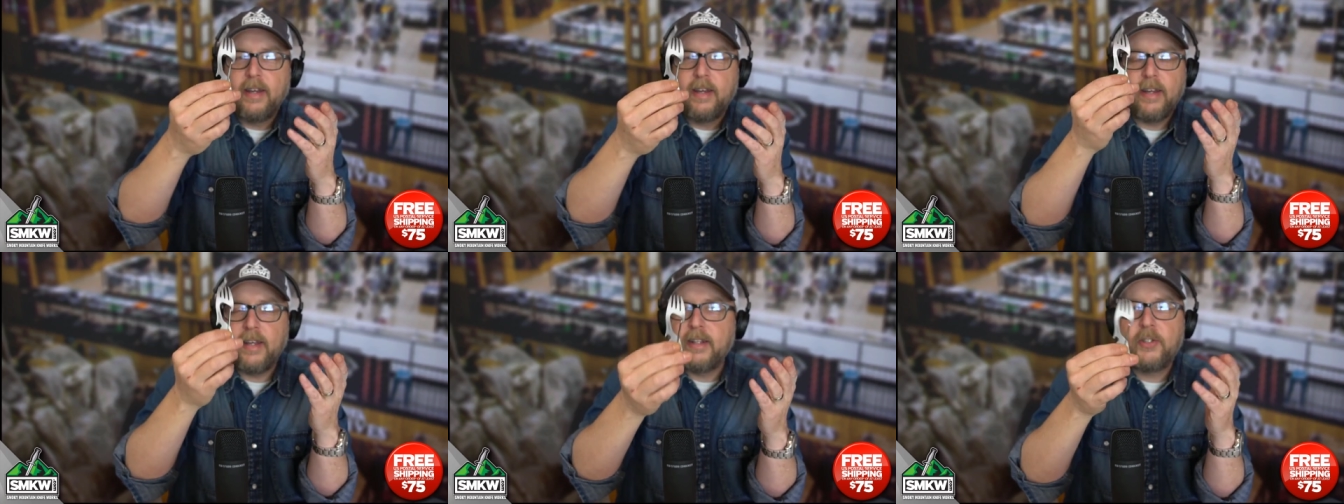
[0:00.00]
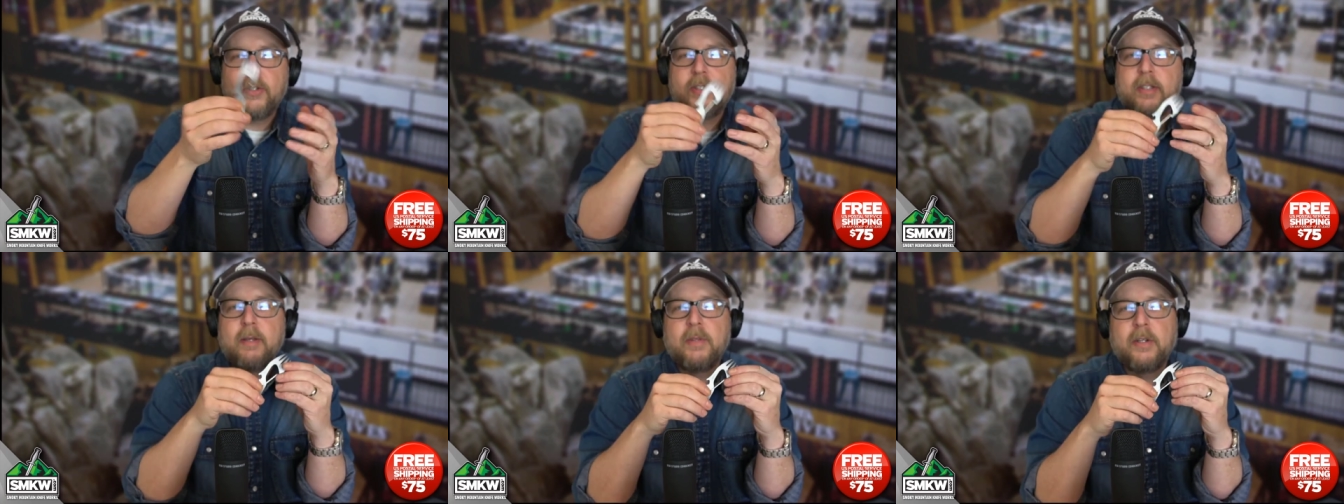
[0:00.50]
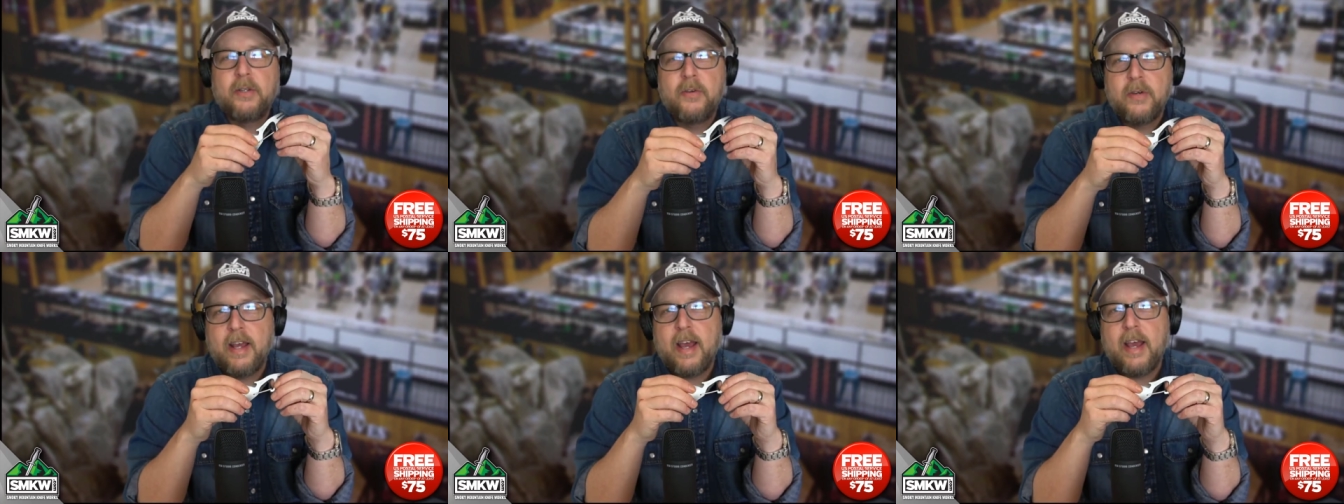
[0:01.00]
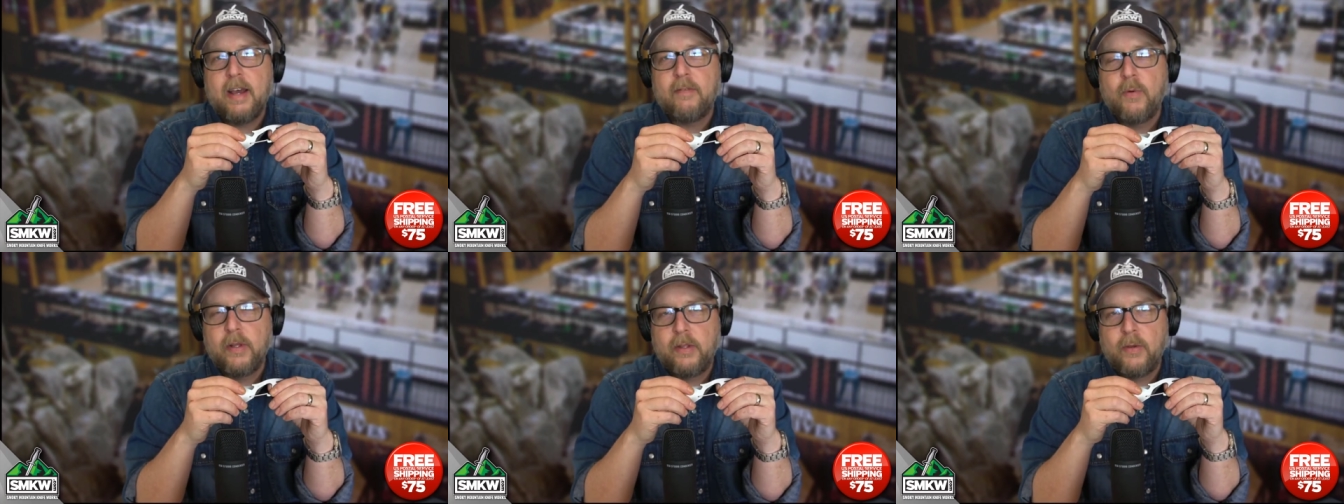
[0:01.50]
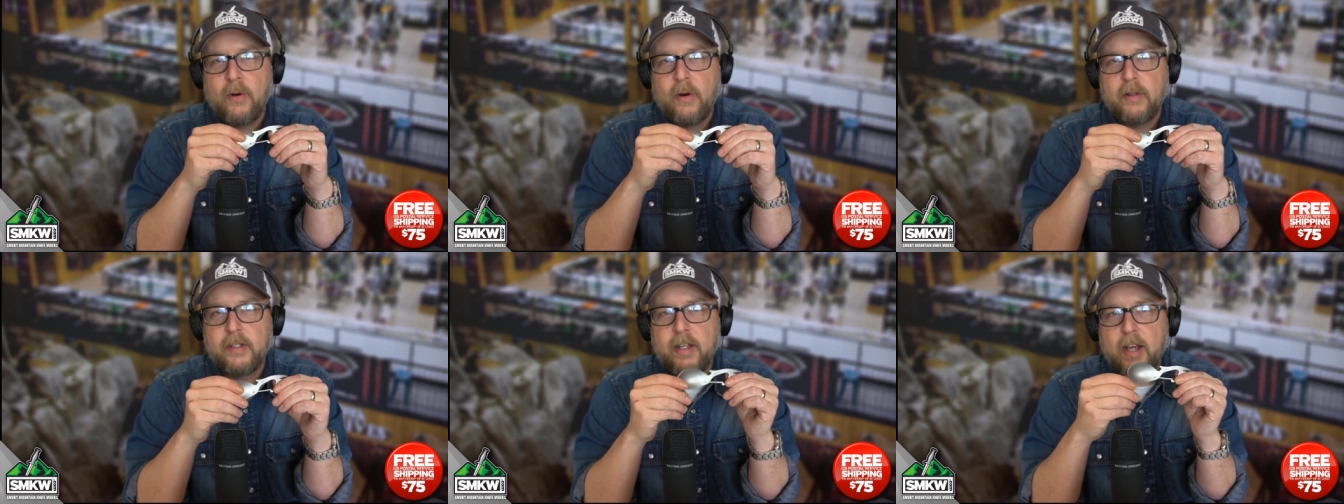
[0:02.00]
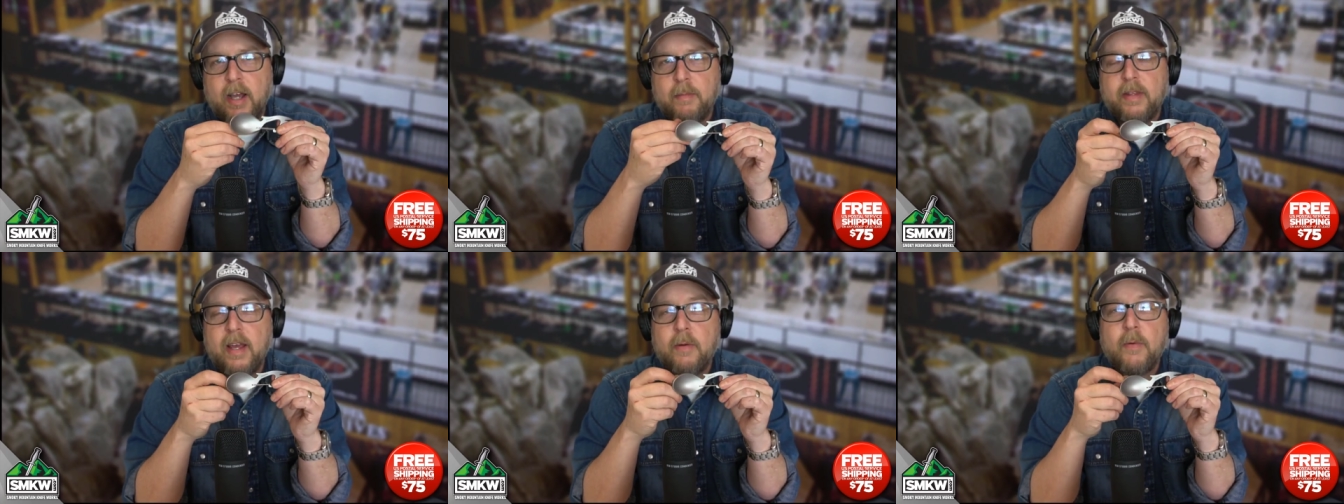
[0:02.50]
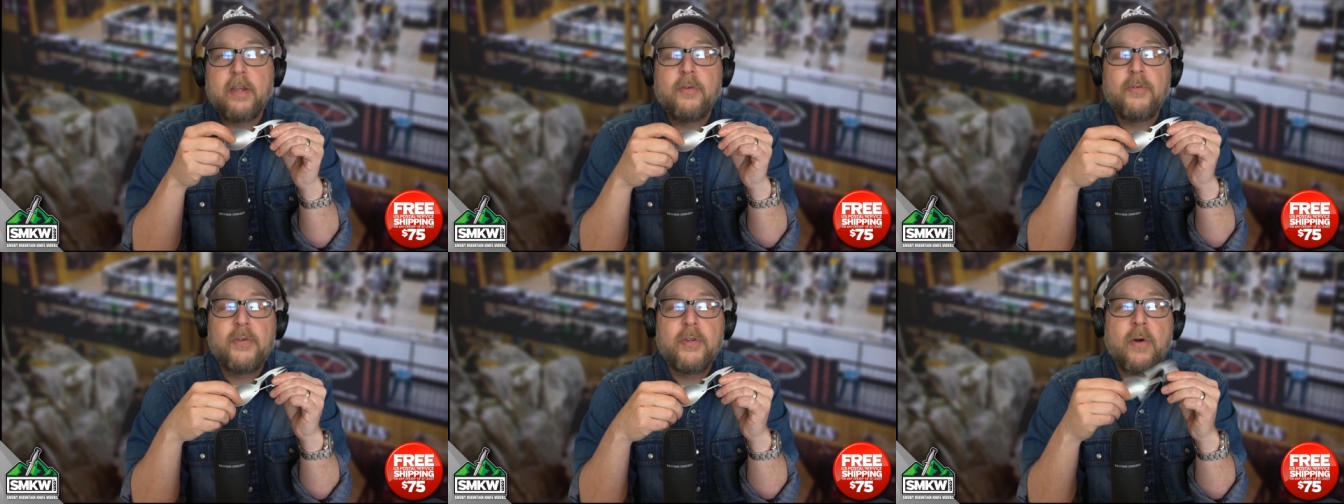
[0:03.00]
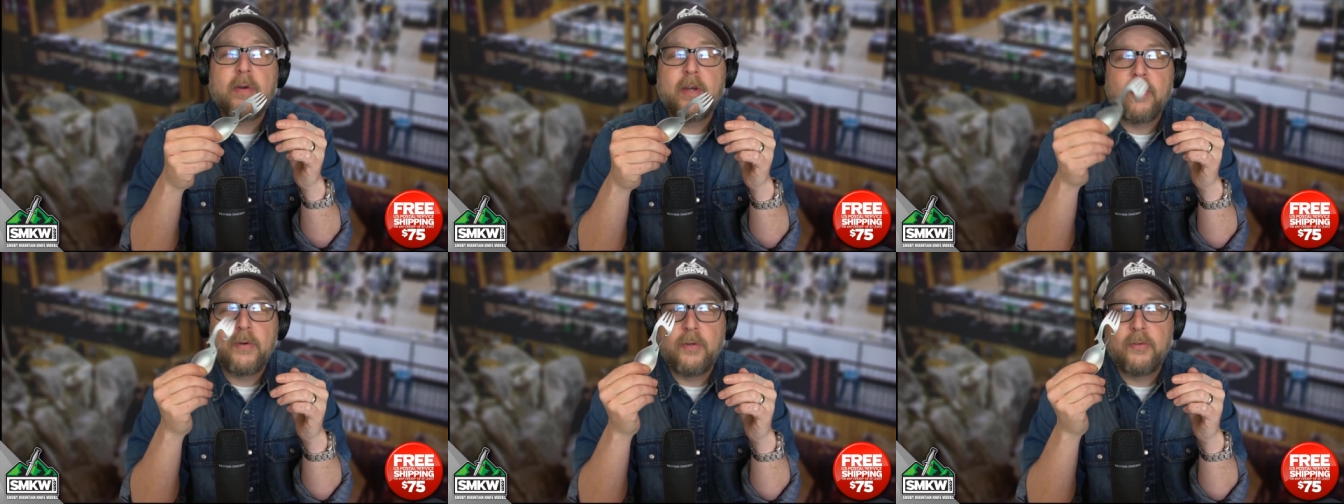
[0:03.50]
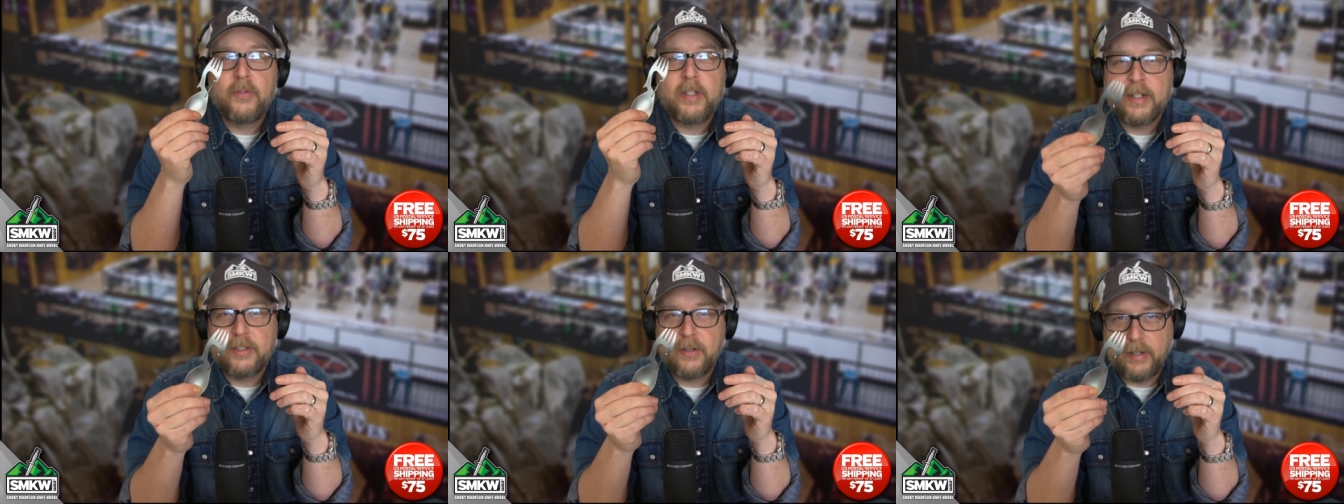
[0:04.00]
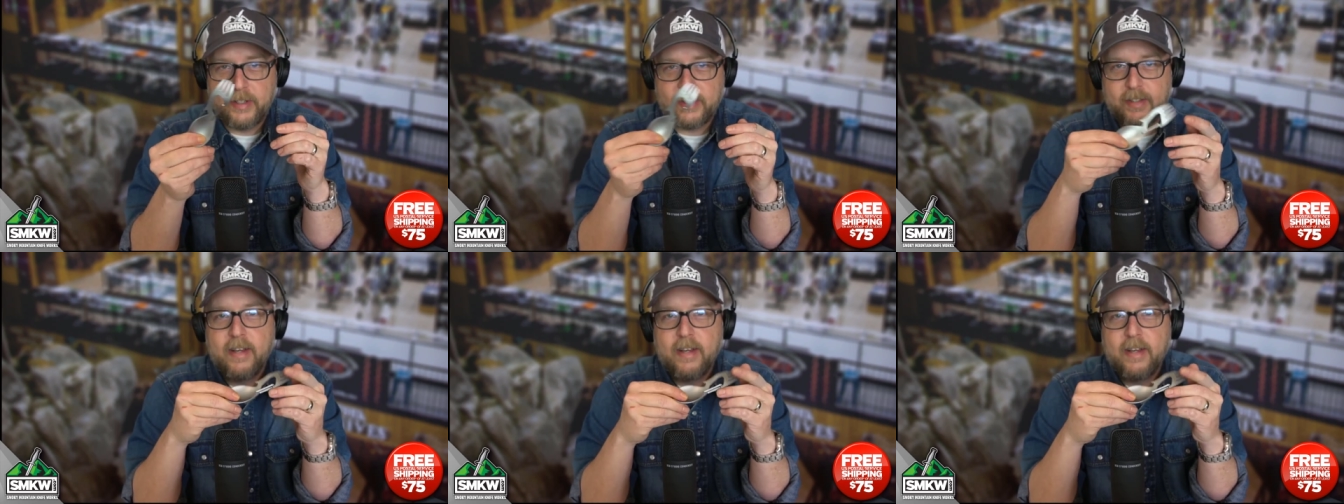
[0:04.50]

It's just something good to have with you all the time, and that way you don't go utensil-less.